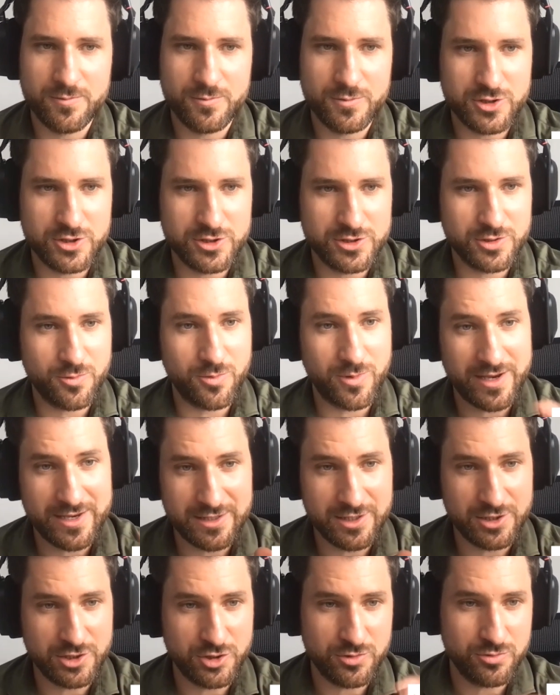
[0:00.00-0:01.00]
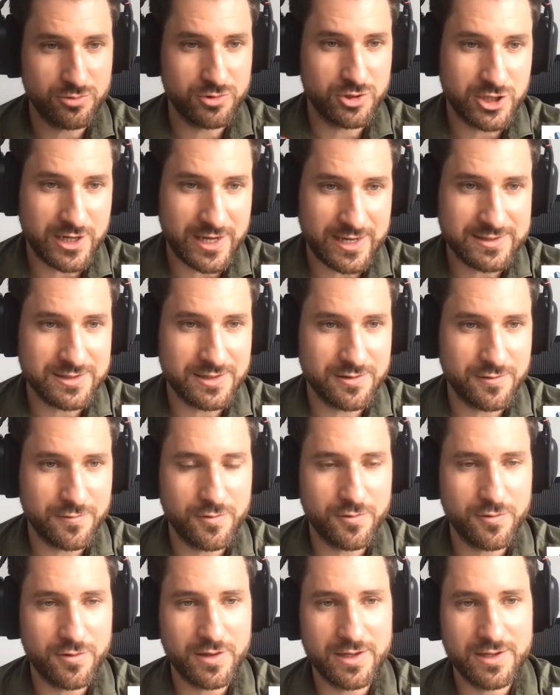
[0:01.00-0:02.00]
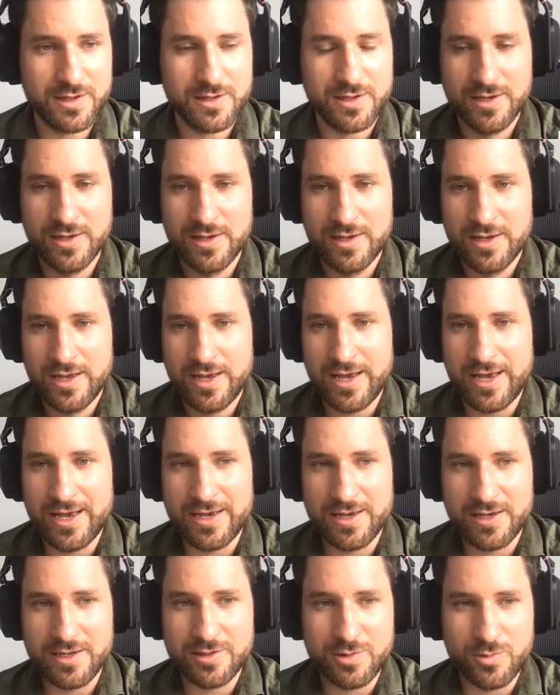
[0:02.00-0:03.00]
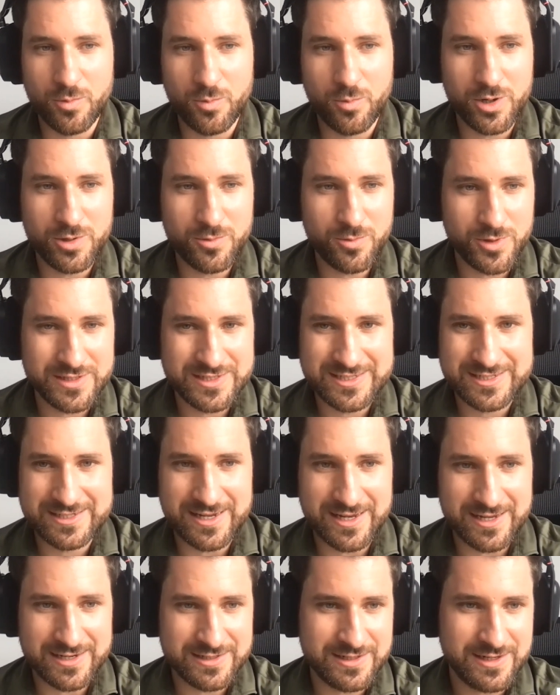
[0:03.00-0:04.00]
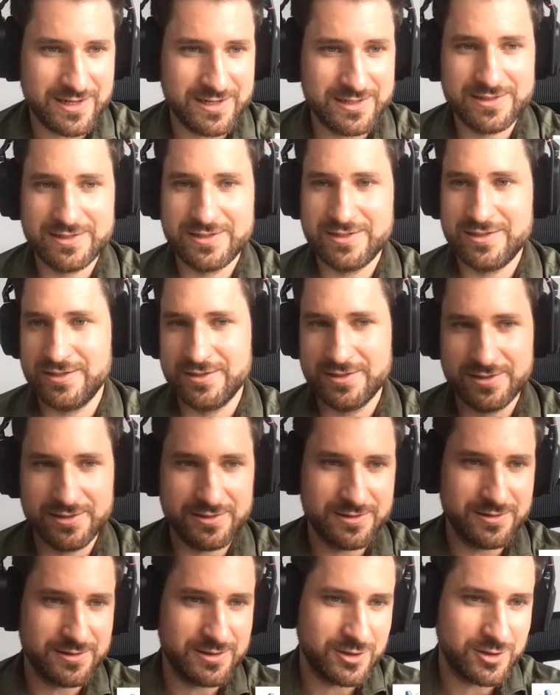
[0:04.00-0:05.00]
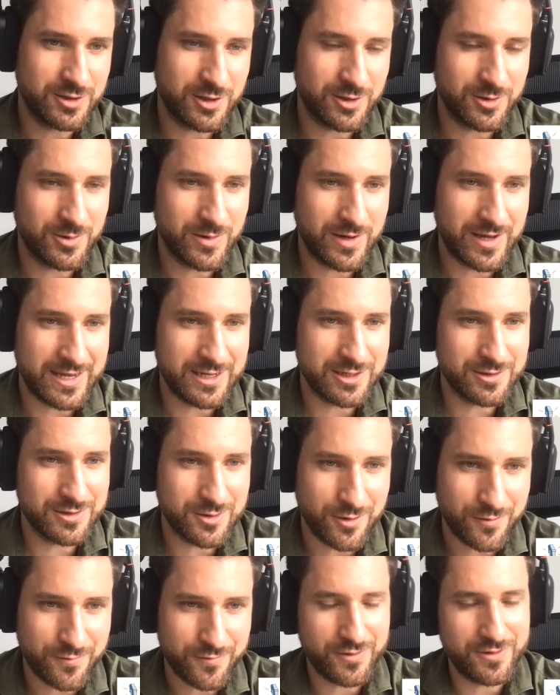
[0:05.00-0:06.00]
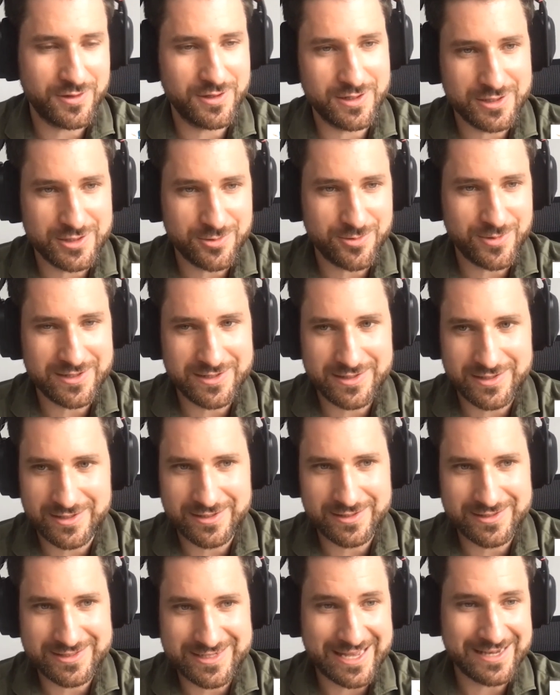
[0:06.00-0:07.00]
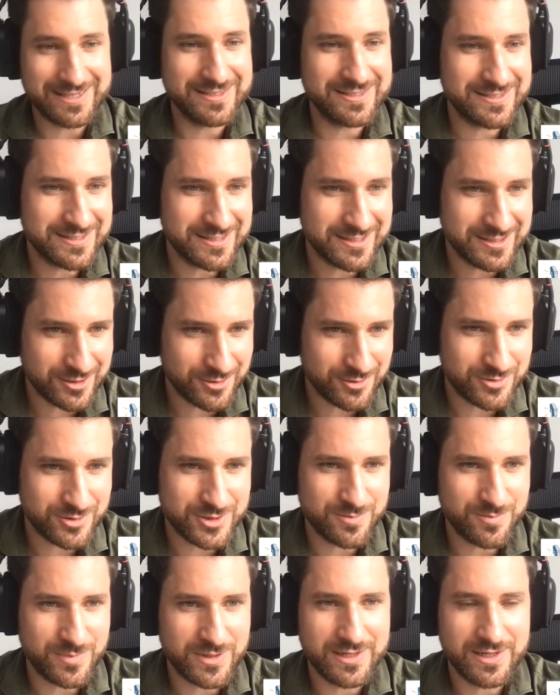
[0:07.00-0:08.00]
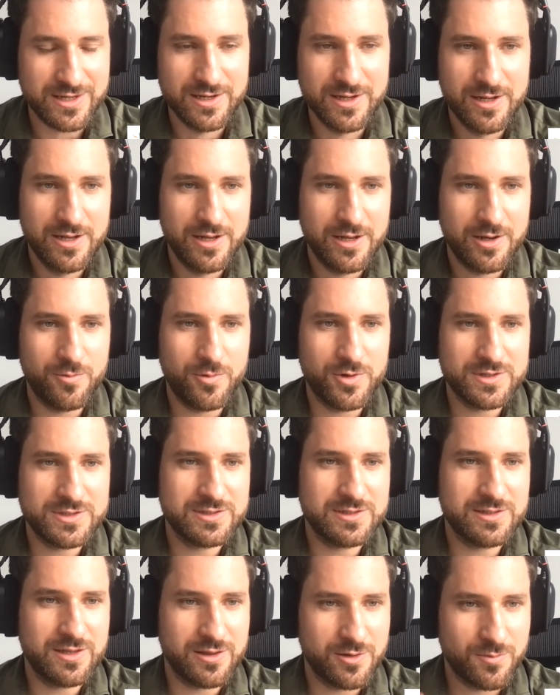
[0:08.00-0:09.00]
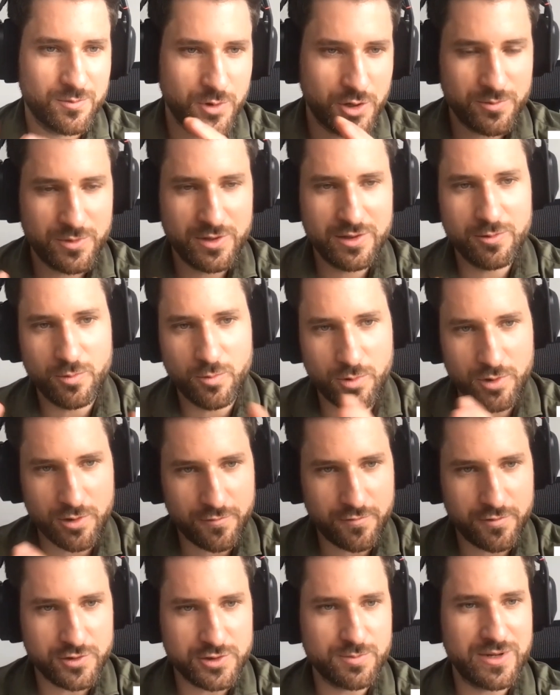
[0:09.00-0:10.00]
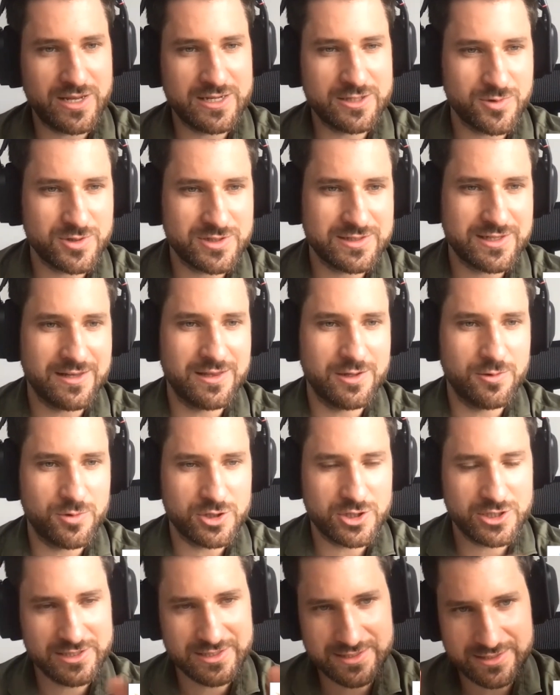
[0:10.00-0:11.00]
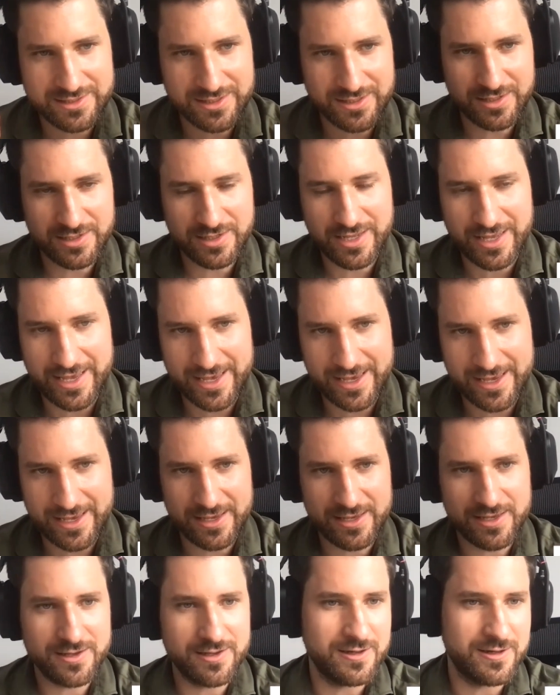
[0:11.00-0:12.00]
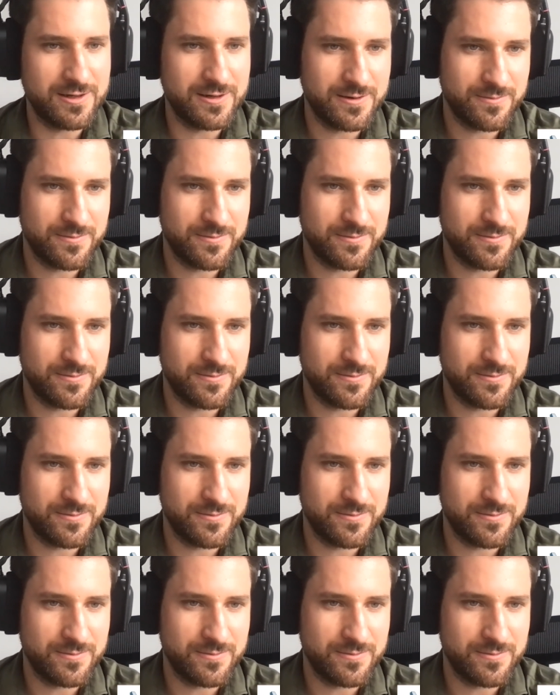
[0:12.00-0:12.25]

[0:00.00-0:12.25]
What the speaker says: which is quite a huge asset if you think. And what was done until, end of the 2010s, so to speak, was the moment one of those plants was done, there was still a